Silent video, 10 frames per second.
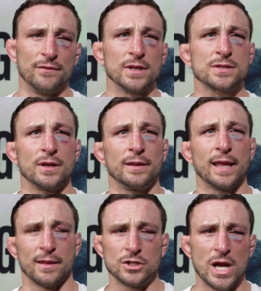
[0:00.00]
So
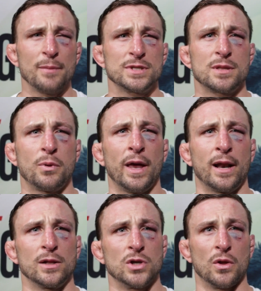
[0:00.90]
the jab is the plan
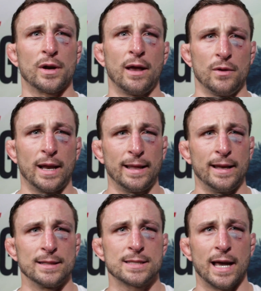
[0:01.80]
on a taller guy. You got to
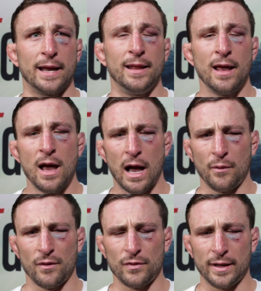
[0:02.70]
get inside. I
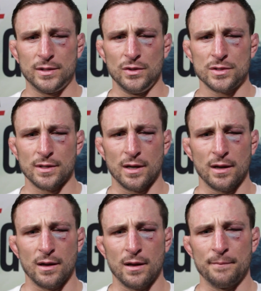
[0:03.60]
would have liked to use
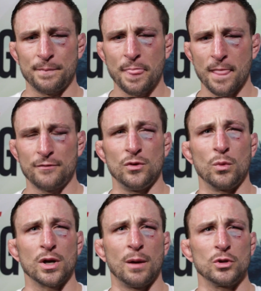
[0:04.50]
a few
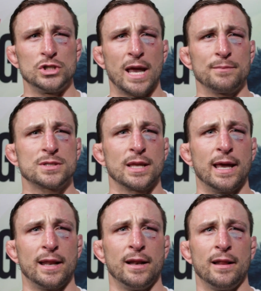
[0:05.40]
more double jabs to
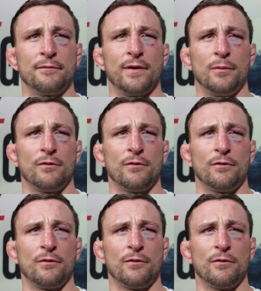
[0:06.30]
get in, and if I